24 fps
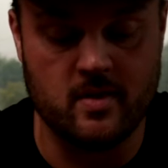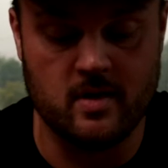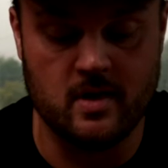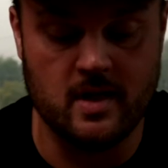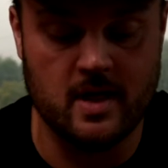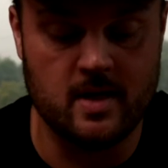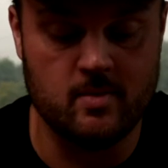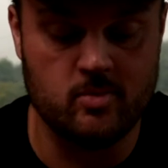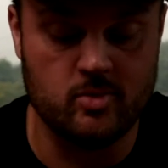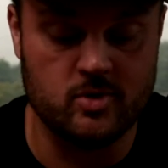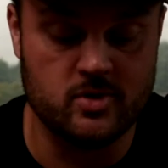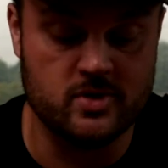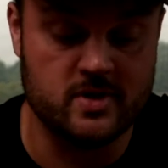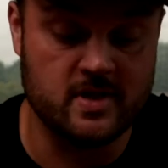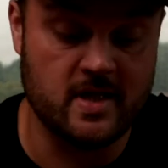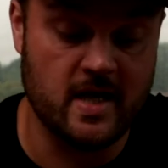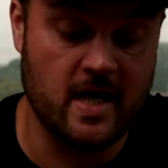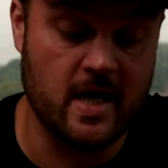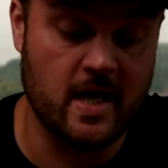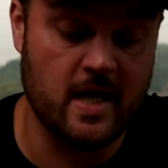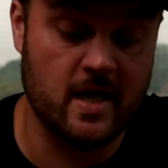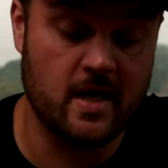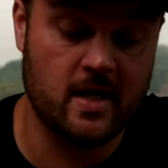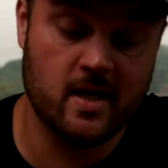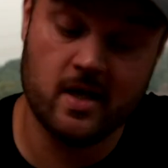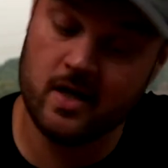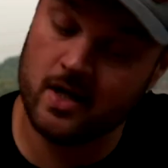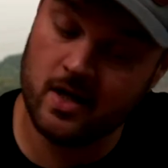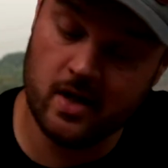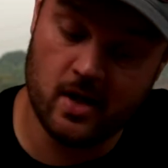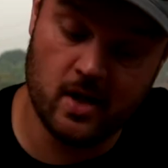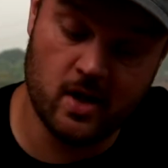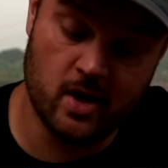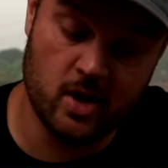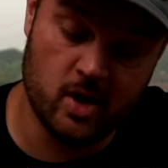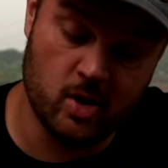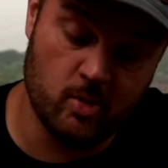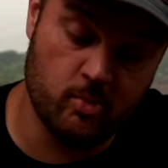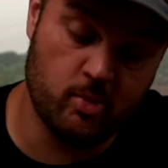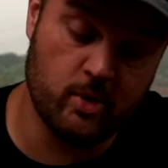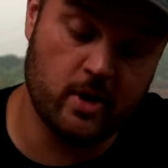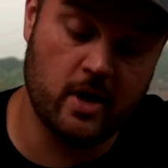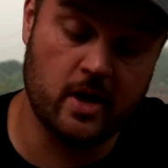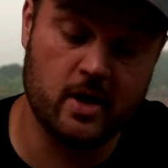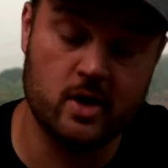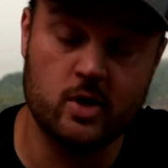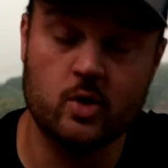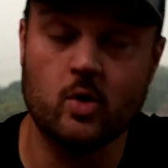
the labels that you put on